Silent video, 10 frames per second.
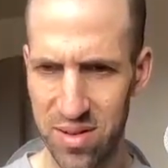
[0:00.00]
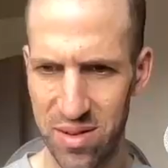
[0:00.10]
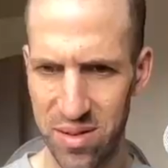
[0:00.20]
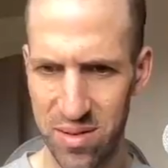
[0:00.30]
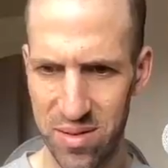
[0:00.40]

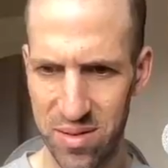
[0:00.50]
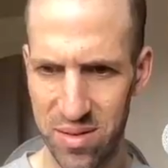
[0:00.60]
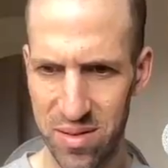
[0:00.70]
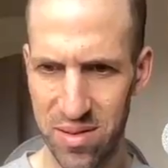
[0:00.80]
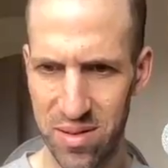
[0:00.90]

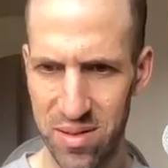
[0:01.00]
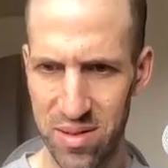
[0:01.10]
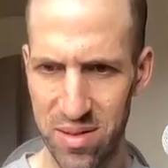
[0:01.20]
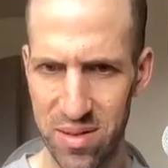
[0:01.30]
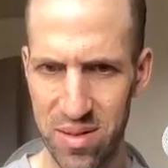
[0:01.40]

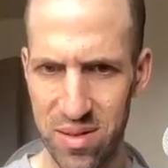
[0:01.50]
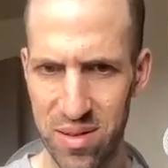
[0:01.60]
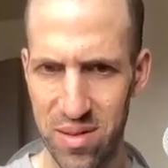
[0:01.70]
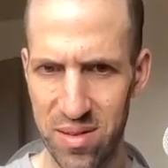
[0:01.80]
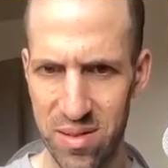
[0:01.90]

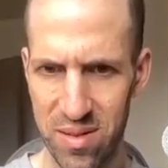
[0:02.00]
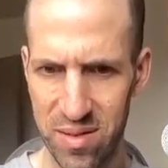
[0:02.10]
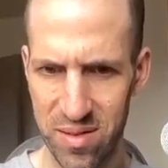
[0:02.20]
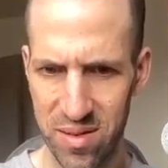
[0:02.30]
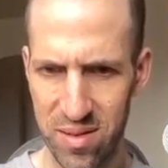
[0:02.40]

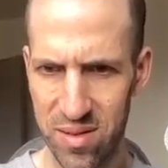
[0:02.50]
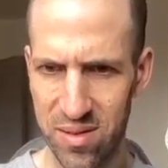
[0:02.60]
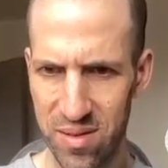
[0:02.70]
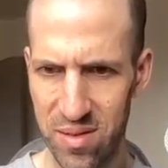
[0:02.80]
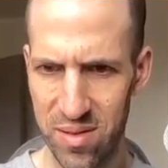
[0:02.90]

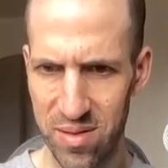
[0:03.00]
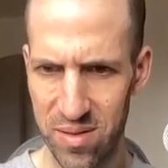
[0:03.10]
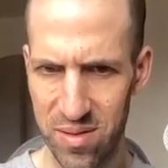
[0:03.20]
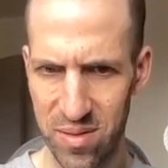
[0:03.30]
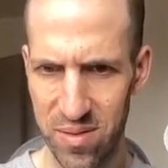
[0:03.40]

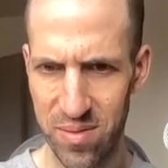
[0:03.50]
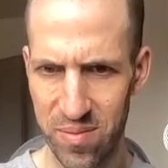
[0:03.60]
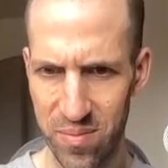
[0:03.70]
(no one is talking)